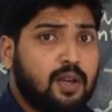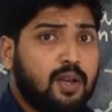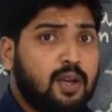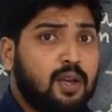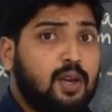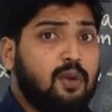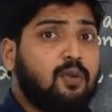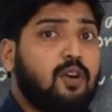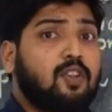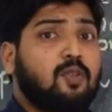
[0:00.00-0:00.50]

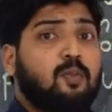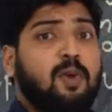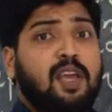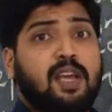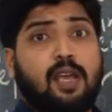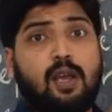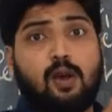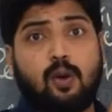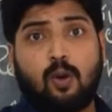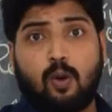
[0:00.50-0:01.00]
It
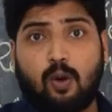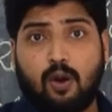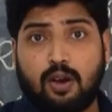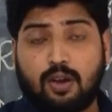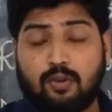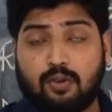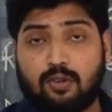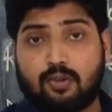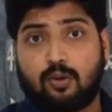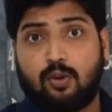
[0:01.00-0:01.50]

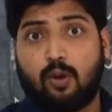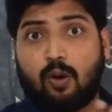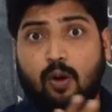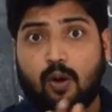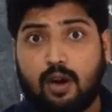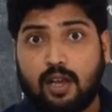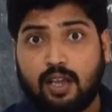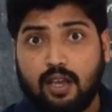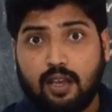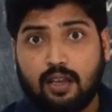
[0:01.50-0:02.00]
was
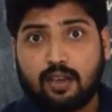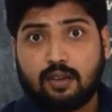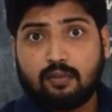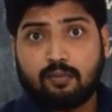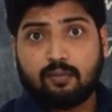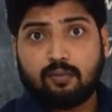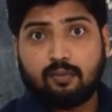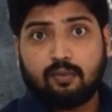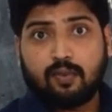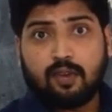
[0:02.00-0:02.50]
growling
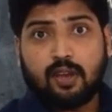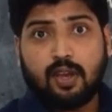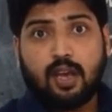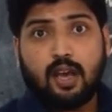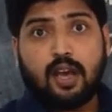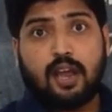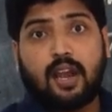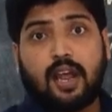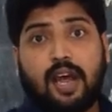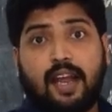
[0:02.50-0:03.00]

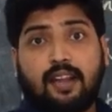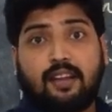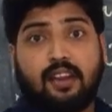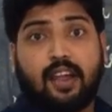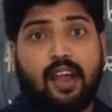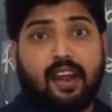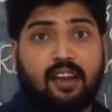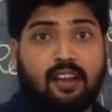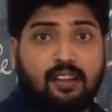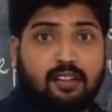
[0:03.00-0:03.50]
and
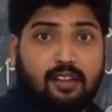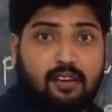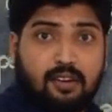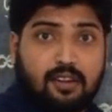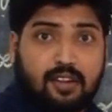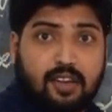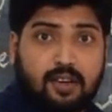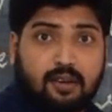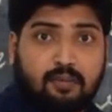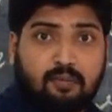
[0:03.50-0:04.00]
attacking the
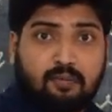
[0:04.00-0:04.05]
deer.